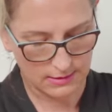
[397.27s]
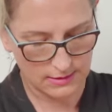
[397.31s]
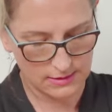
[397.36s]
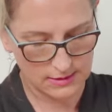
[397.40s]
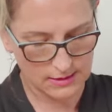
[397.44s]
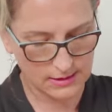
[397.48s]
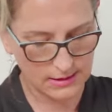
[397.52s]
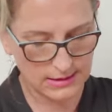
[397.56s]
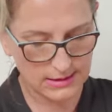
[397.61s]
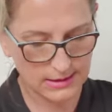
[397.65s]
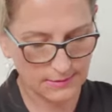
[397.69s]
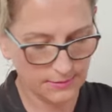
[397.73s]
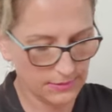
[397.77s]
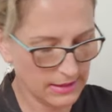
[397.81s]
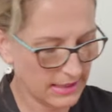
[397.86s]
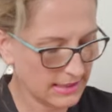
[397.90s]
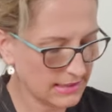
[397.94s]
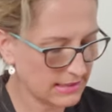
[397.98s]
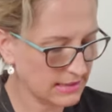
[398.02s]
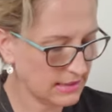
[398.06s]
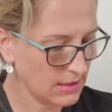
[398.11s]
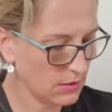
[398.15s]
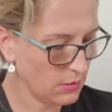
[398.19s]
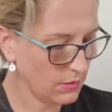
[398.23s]
It's the
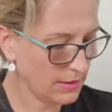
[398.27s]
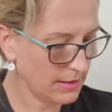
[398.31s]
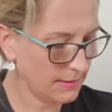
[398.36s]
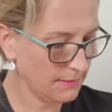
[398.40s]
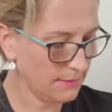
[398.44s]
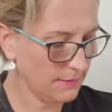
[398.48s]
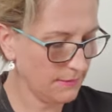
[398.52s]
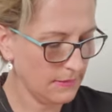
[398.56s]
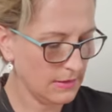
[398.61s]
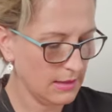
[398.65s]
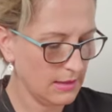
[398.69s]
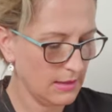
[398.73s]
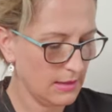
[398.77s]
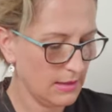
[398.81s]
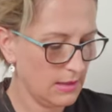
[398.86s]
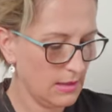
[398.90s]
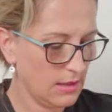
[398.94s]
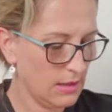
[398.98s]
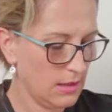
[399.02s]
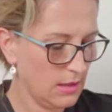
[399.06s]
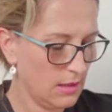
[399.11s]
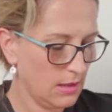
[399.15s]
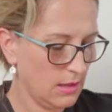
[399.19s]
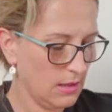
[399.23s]
plastic one.
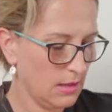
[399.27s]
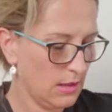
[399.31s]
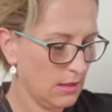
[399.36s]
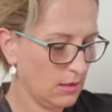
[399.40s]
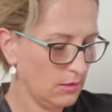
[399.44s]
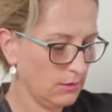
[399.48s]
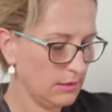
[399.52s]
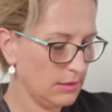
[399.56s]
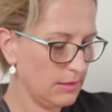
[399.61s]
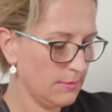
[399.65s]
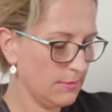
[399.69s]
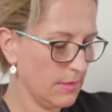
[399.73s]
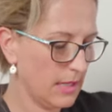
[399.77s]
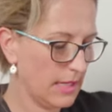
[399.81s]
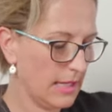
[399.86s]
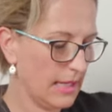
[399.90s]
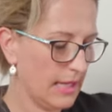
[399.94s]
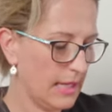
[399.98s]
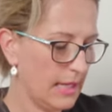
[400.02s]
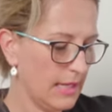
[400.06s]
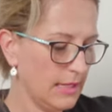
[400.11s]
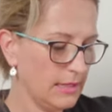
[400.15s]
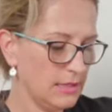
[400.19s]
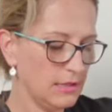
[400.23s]
Hold it in my
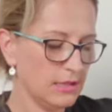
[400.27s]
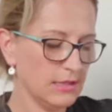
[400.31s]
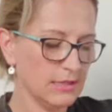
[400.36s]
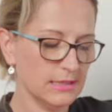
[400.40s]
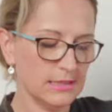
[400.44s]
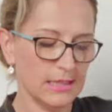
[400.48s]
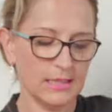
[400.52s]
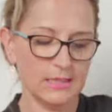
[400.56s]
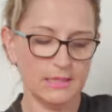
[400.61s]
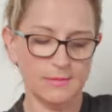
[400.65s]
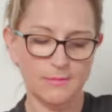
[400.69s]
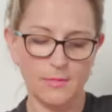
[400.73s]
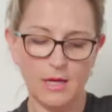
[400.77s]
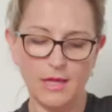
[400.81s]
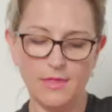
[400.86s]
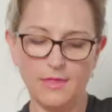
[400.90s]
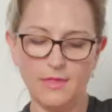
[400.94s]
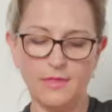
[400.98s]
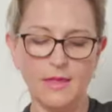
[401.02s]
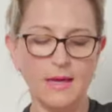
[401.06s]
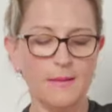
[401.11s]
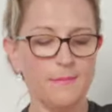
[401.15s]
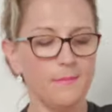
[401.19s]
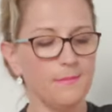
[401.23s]
hand just under my
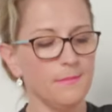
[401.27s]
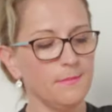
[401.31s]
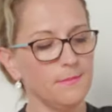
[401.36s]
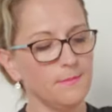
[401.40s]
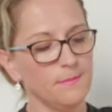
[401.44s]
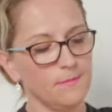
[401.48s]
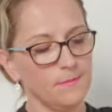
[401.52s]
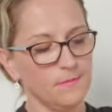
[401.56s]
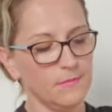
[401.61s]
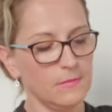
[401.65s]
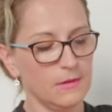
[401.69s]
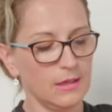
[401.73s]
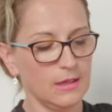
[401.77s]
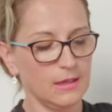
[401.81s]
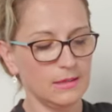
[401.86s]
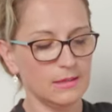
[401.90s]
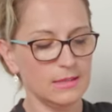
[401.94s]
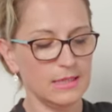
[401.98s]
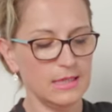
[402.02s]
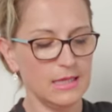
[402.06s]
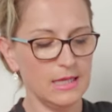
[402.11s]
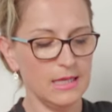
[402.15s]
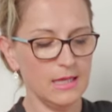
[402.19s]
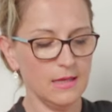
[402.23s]
thumb, under
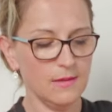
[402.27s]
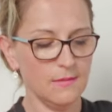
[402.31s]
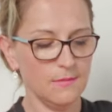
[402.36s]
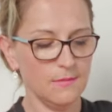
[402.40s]
here.